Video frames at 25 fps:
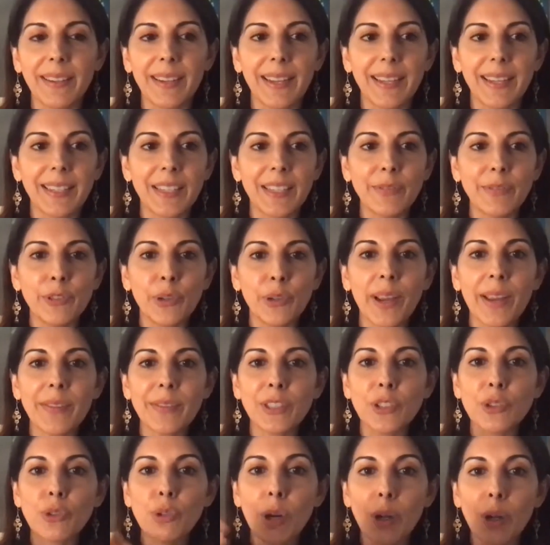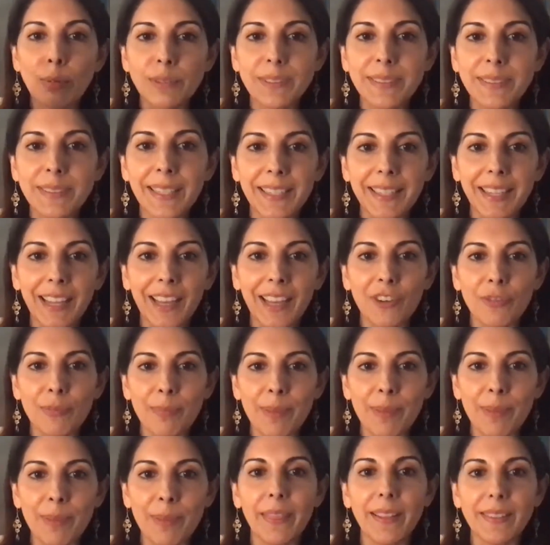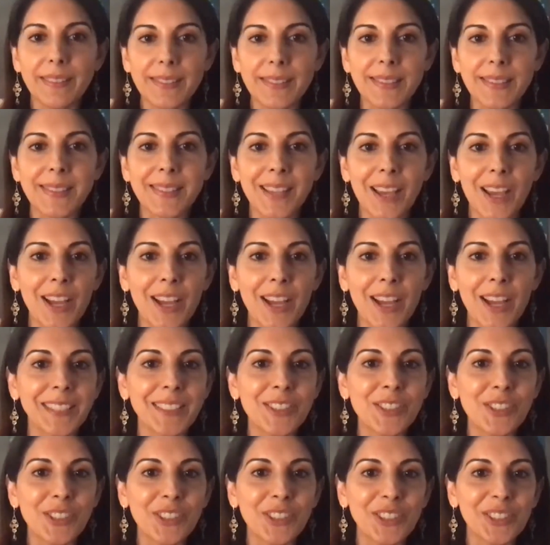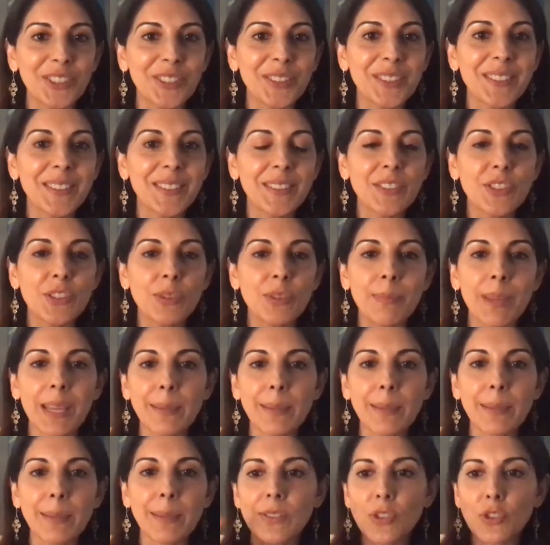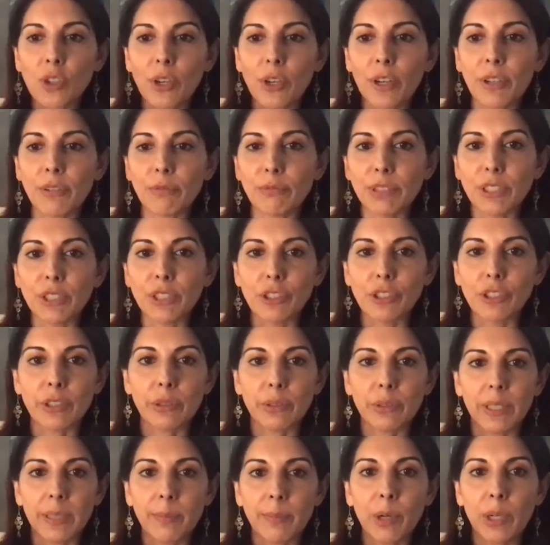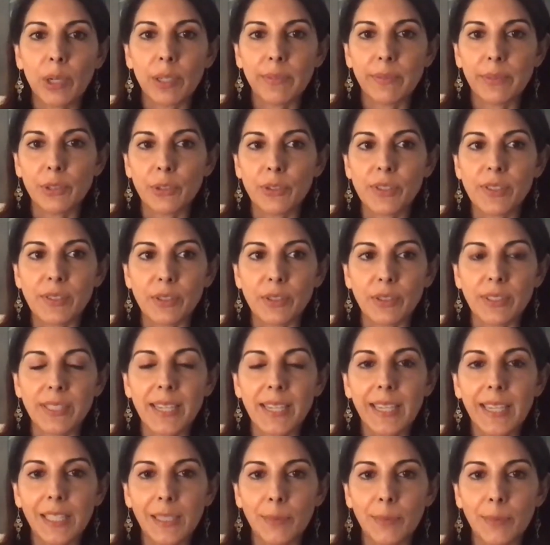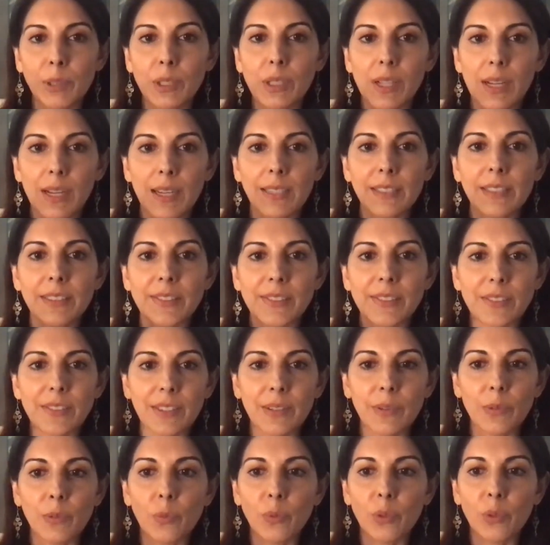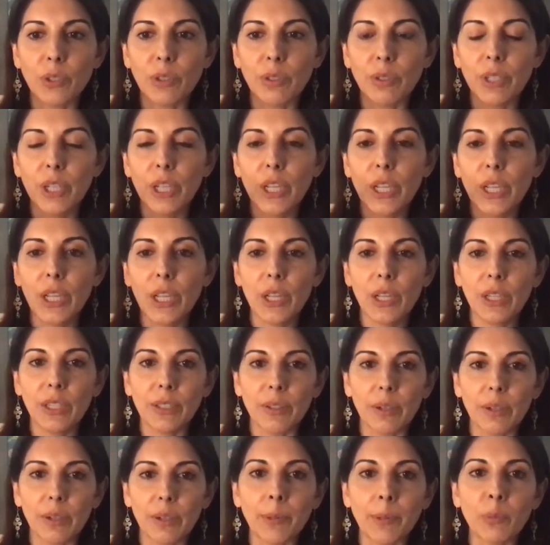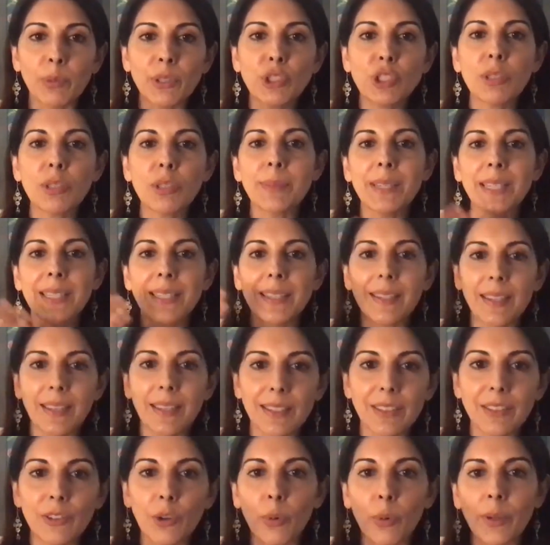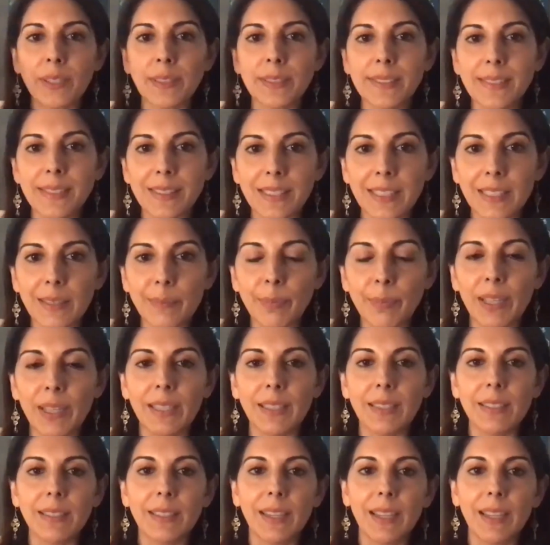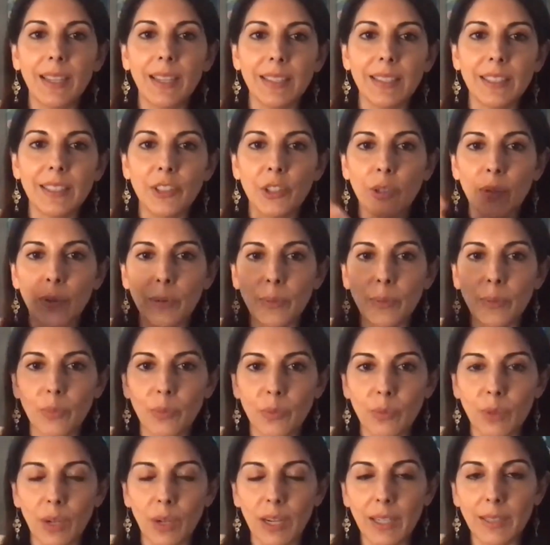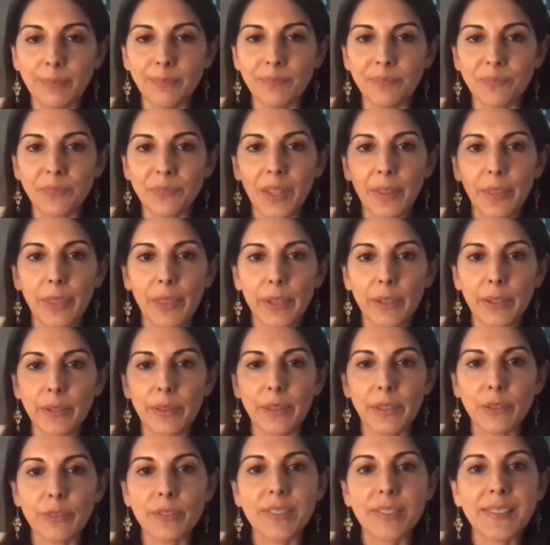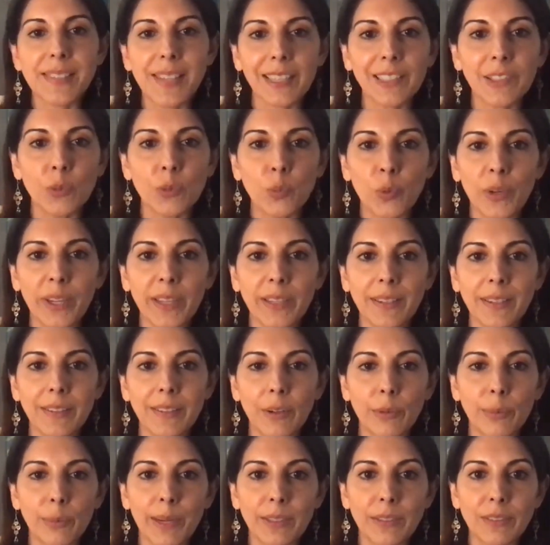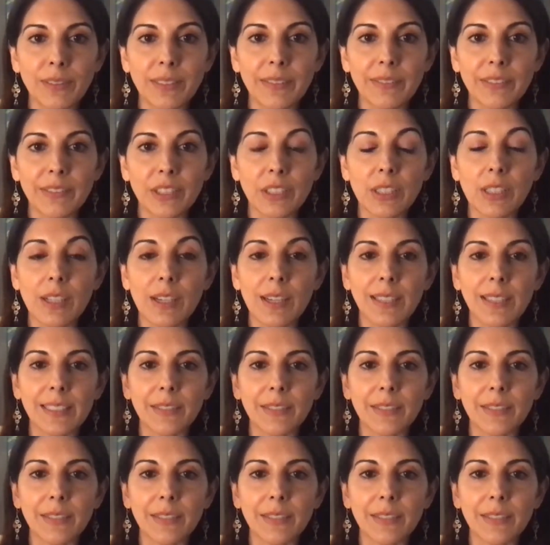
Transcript: And if you're having trouble getting out of bed, that's a sign to maybe start rejiggering part of your circadian clock. Because we should be going to sleep there's a second wind around 11 o'clock.